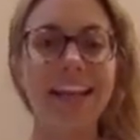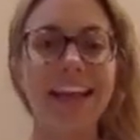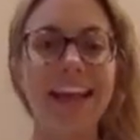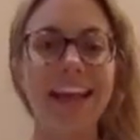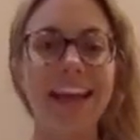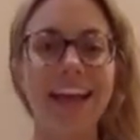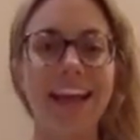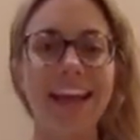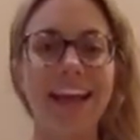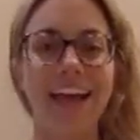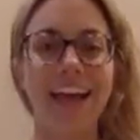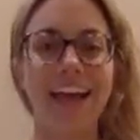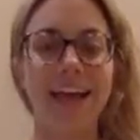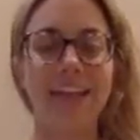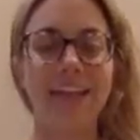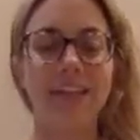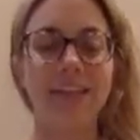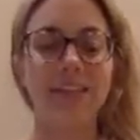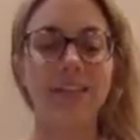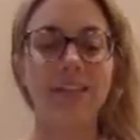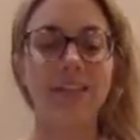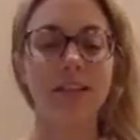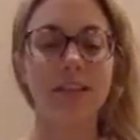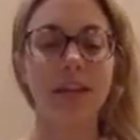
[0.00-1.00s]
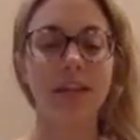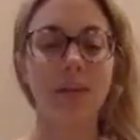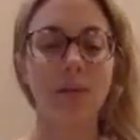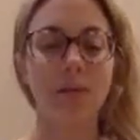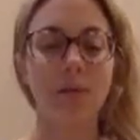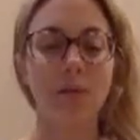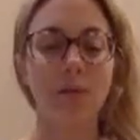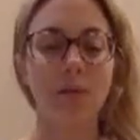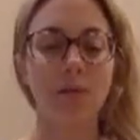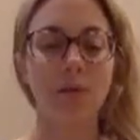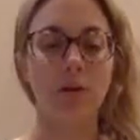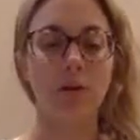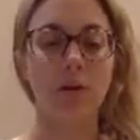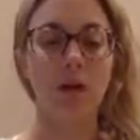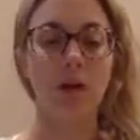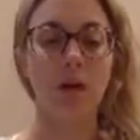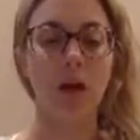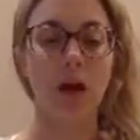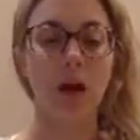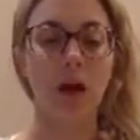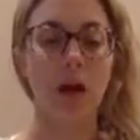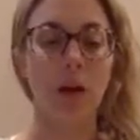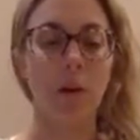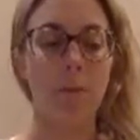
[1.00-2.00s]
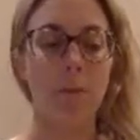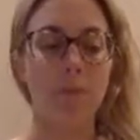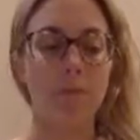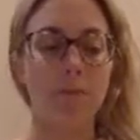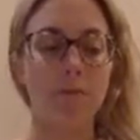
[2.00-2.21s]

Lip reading: and it will have